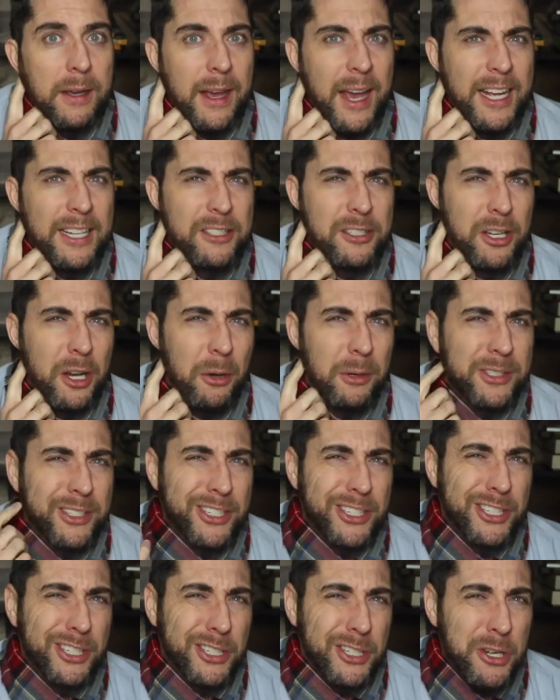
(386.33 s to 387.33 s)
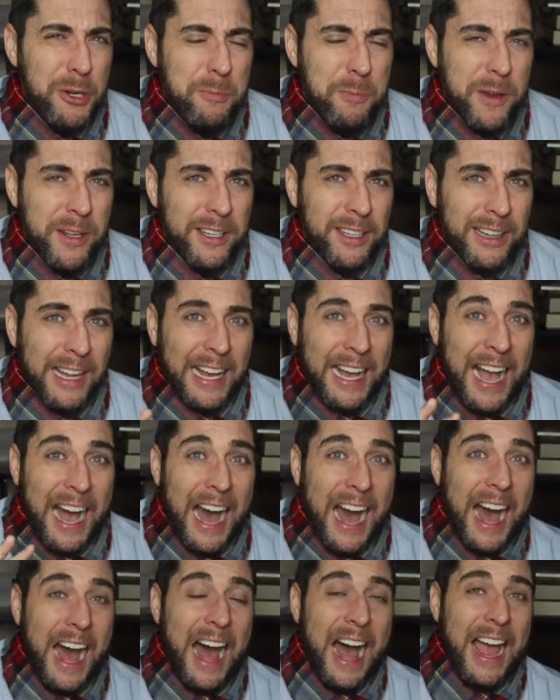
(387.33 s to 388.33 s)
And so it's stupid to like
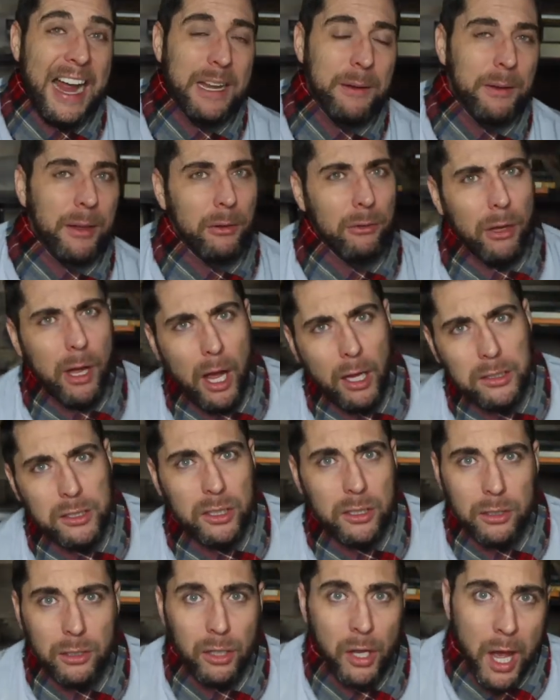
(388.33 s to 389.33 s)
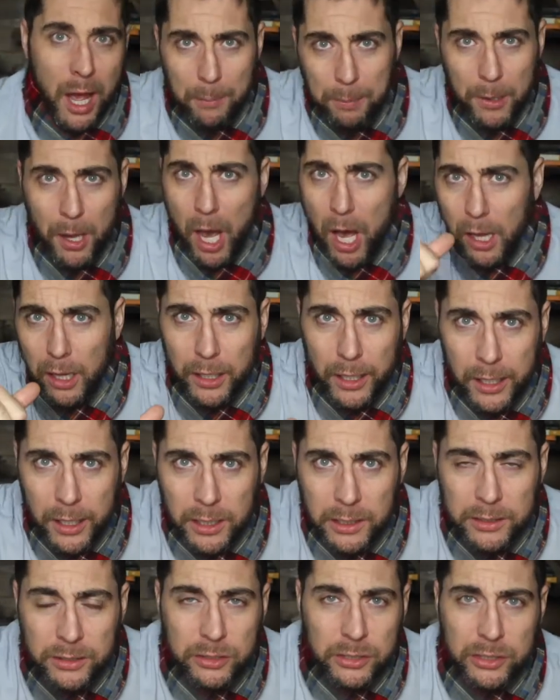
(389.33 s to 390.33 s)
hide and be like, well, happy
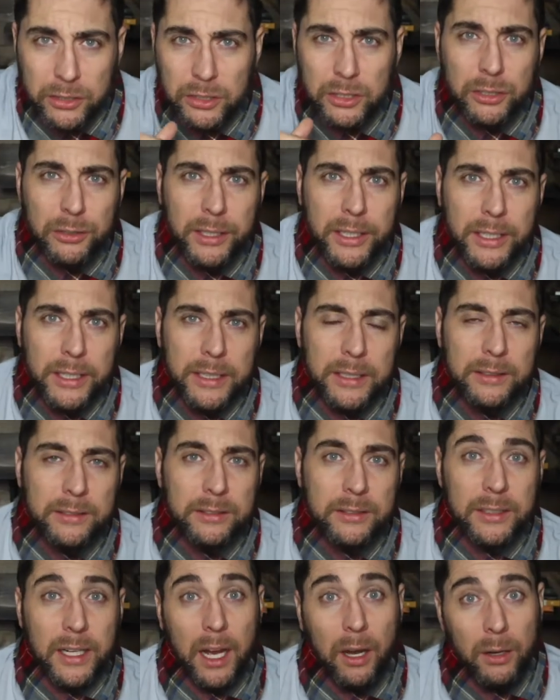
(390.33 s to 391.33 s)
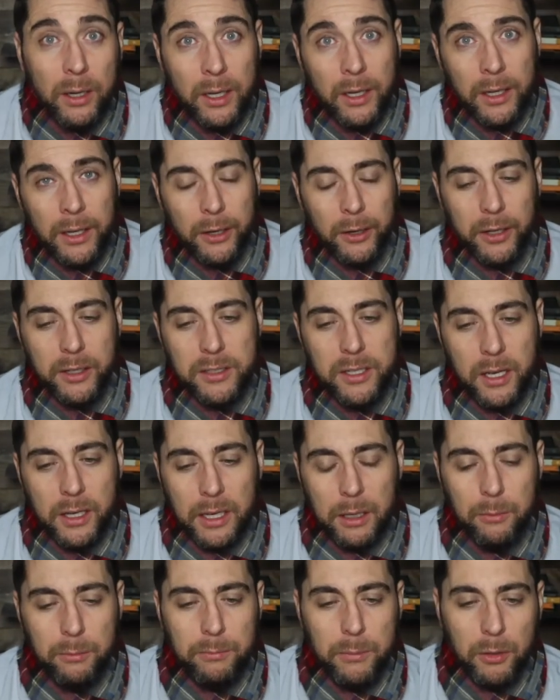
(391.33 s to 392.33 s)
holidays, season greetings. Now, here in
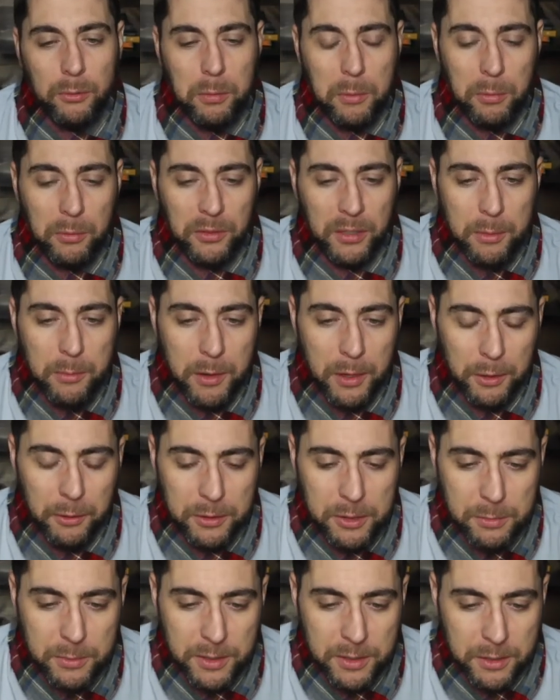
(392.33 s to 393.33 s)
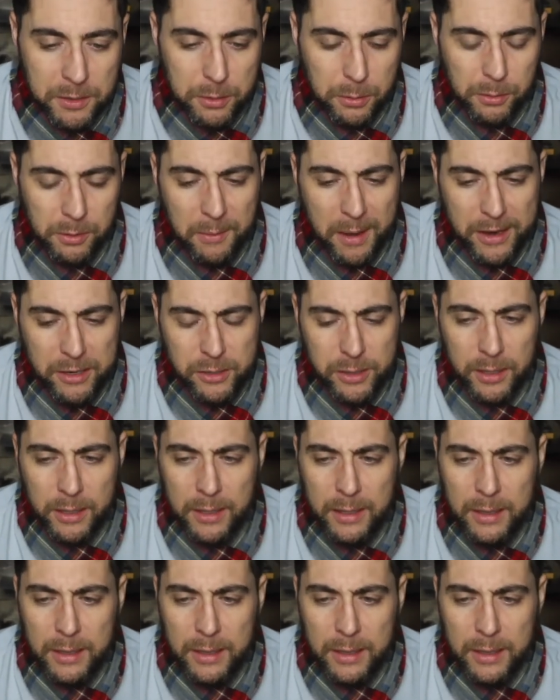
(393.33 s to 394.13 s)
Kentucky, most people say Merry Christmas, as you would imagine.